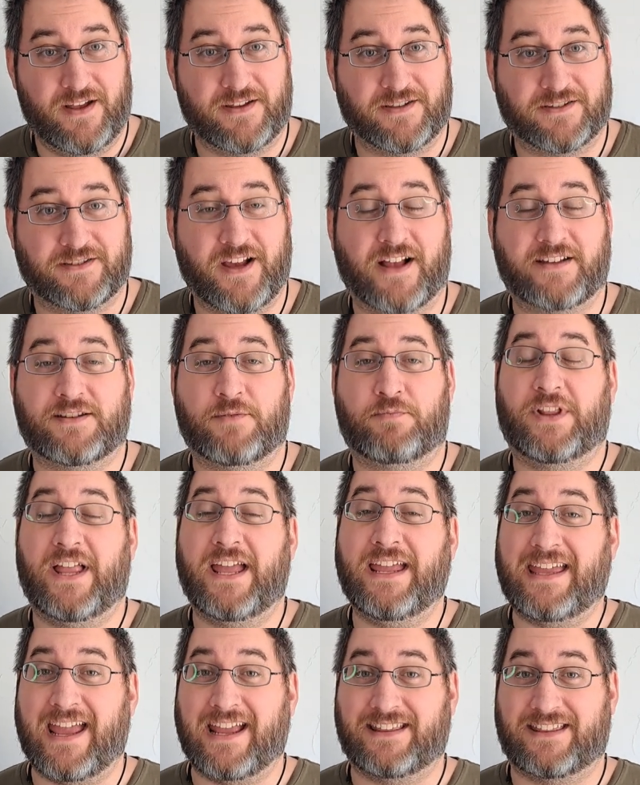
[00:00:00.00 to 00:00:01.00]
sought to
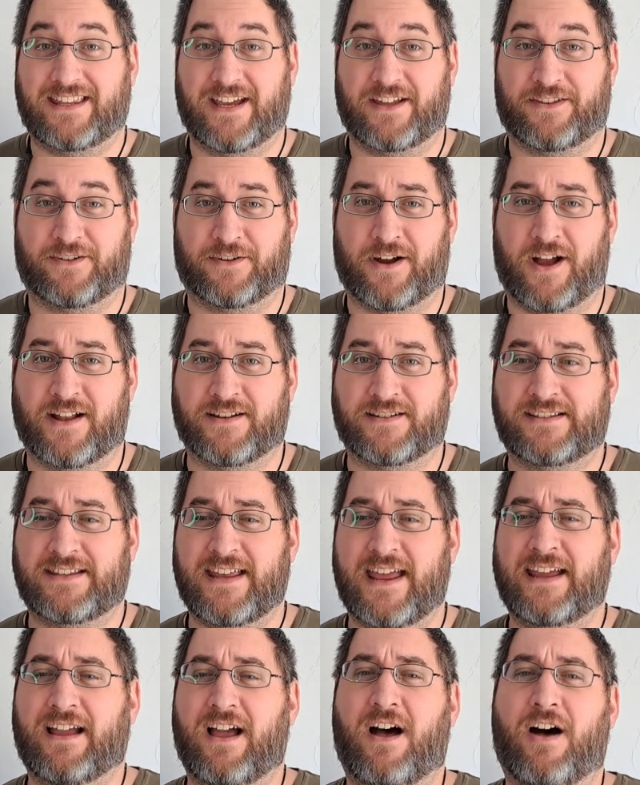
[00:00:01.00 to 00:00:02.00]
placate the other gods,
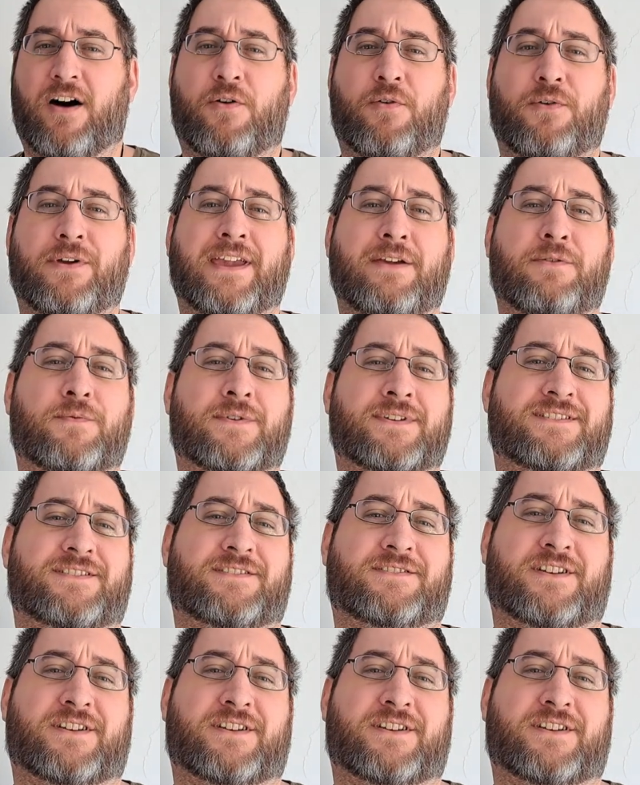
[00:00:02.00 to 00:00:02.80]
saying, "Oh, he was